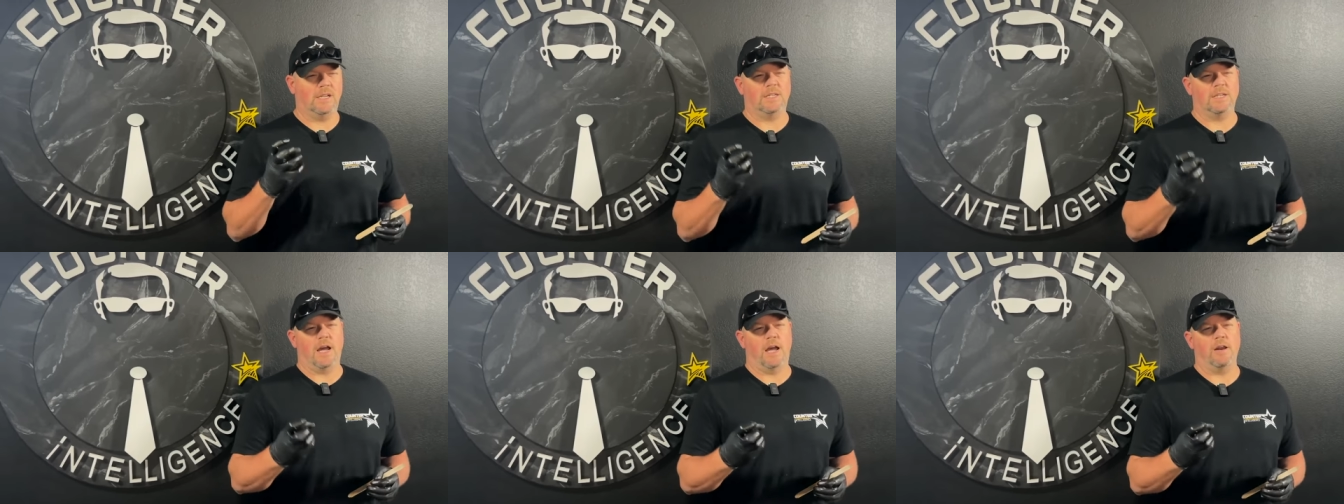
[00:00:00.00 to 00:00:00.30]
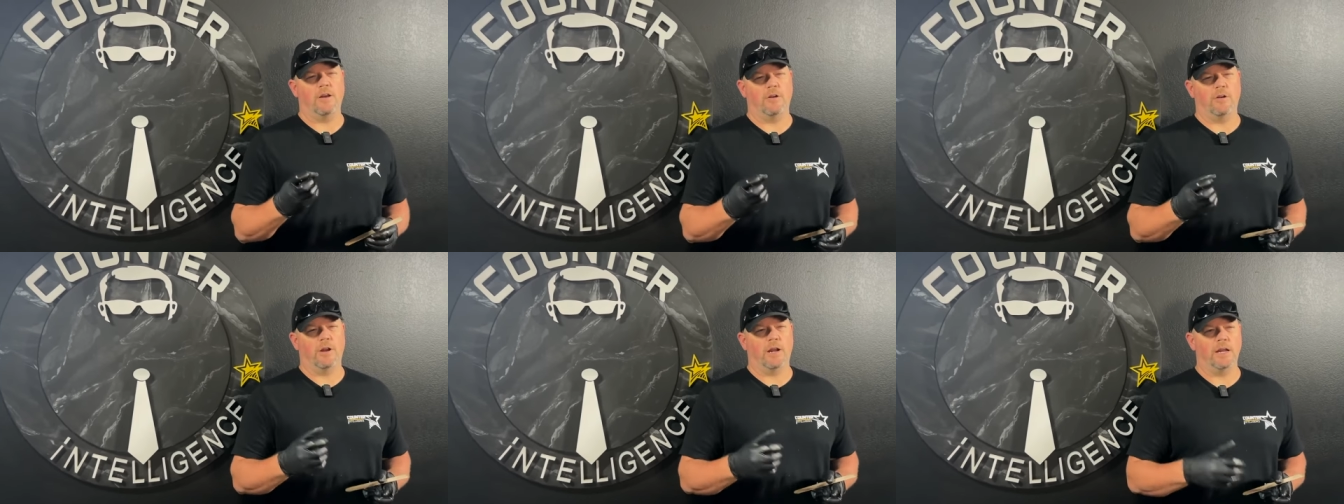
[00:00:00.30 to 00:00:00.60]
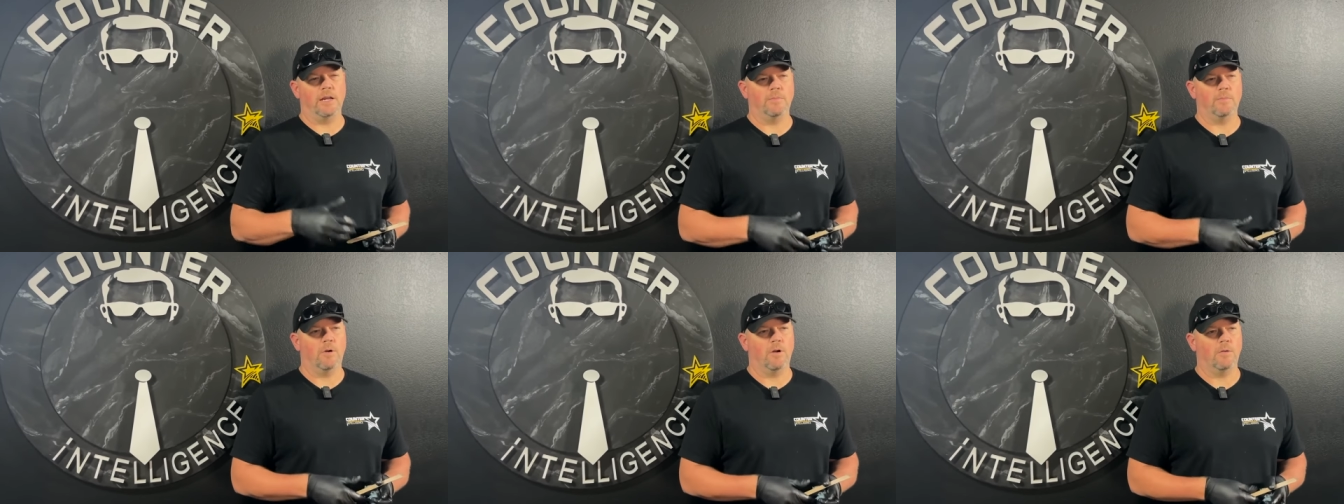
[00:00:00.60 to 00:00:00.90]
a tighter
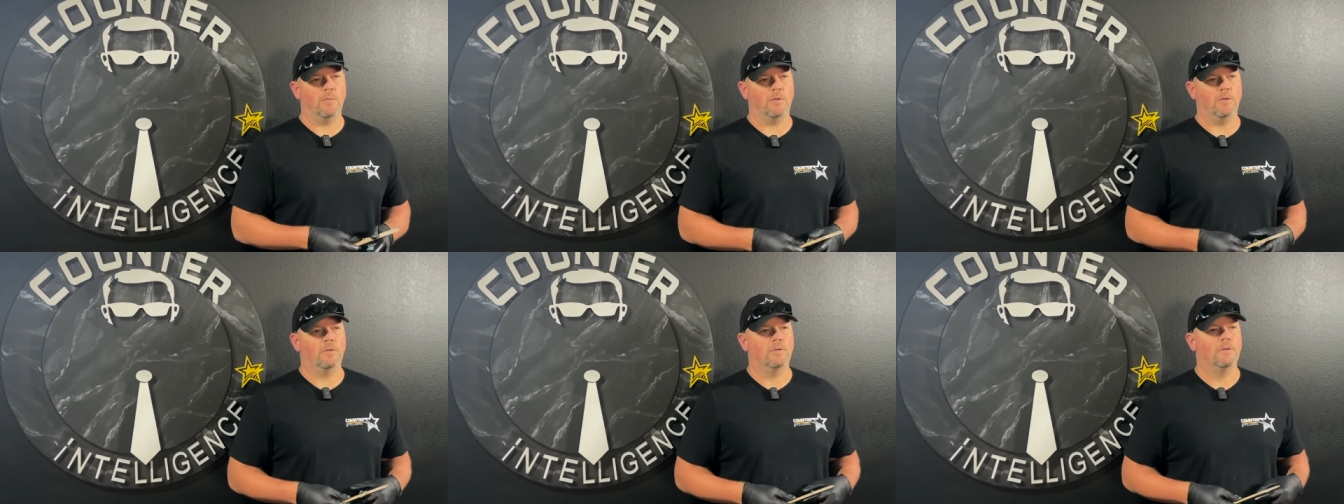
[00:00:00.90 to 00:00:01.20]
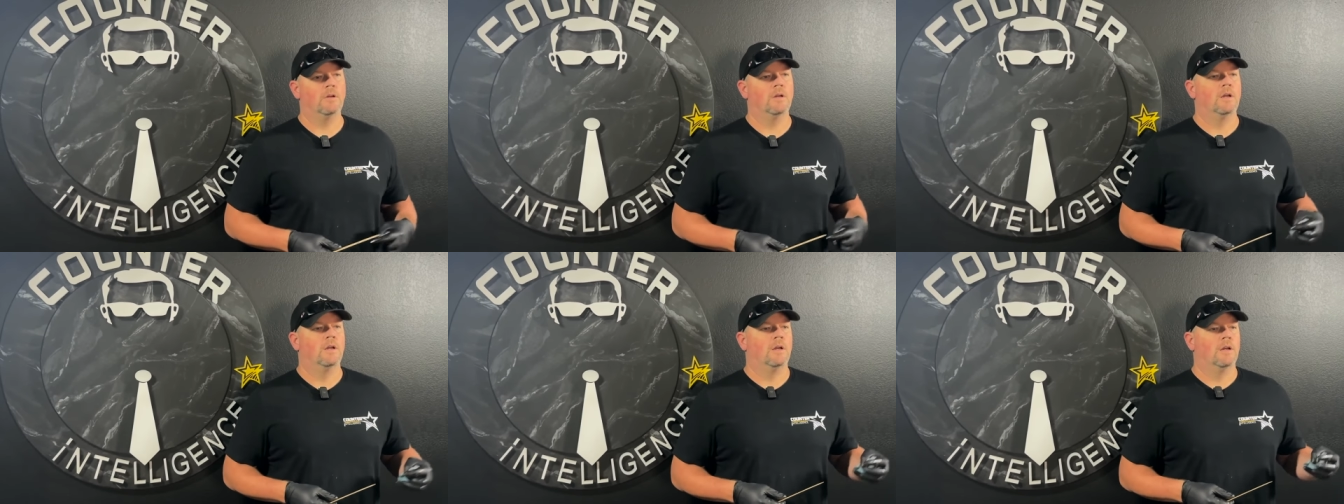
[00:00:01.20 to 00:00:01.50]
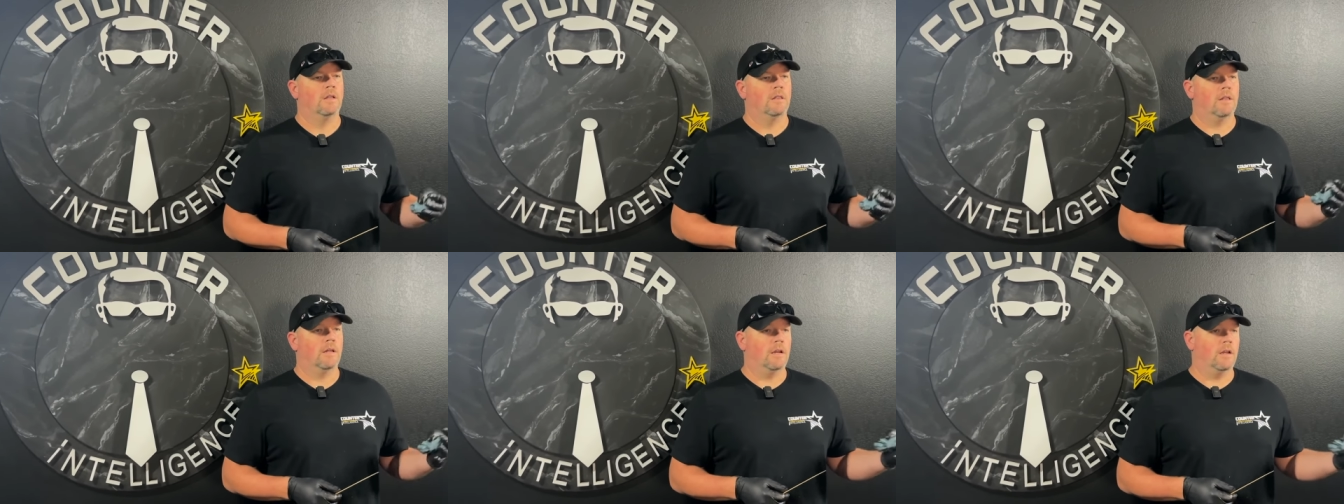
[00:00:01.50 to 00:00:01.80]
grain marble
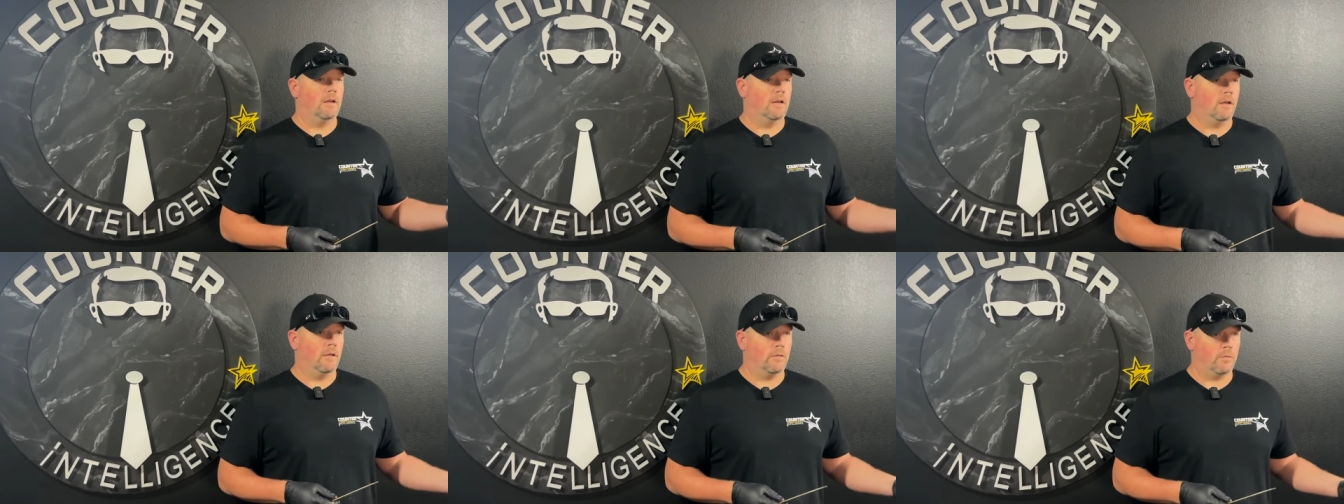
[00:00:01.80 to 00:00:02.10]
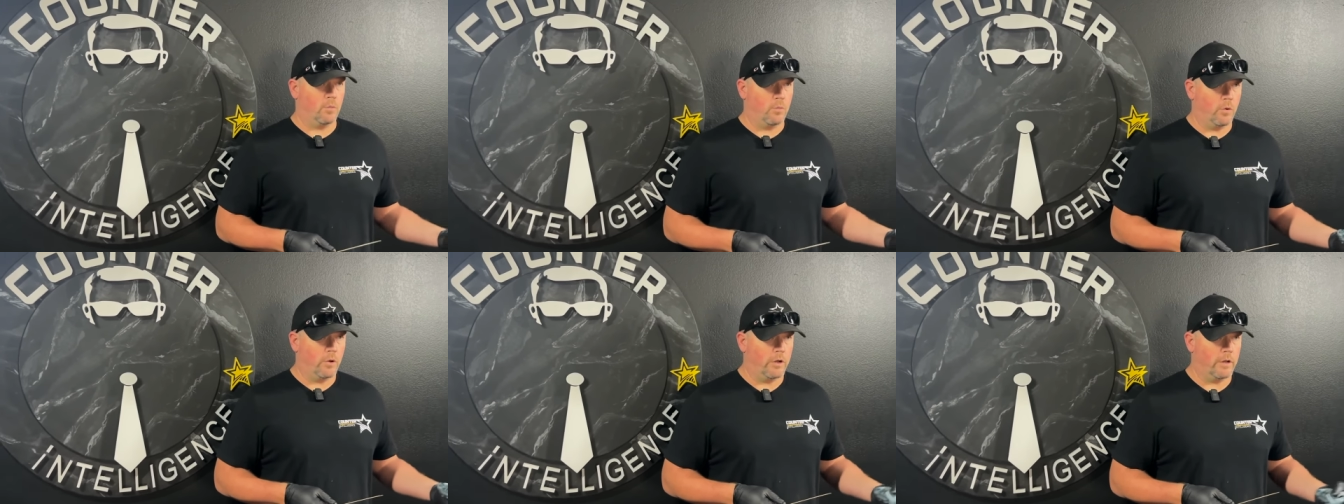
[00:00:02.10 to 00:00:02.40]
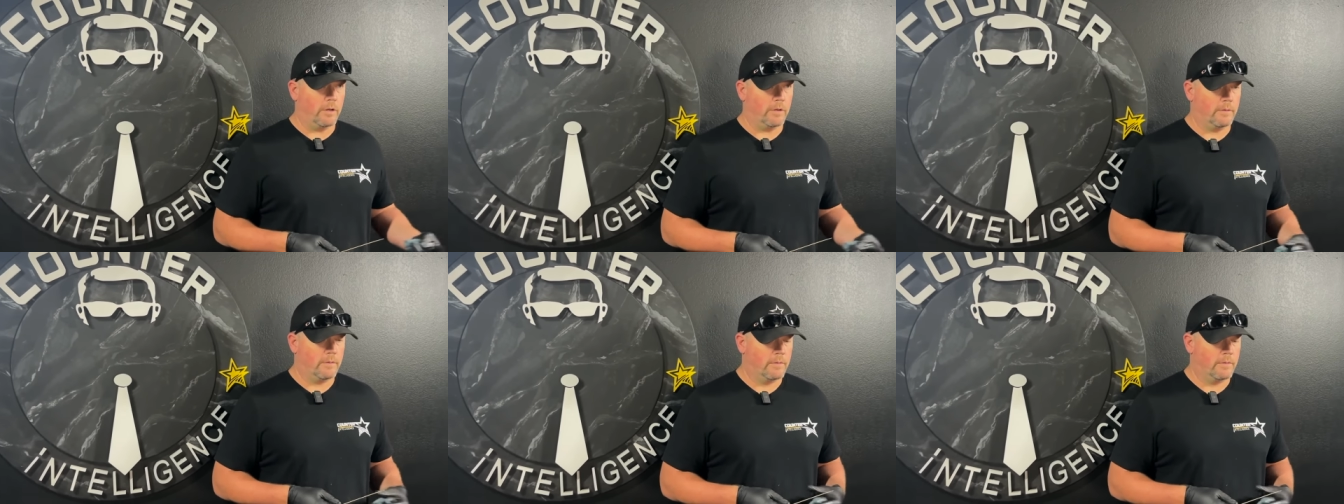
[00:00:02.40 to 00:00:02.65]
than it does wood.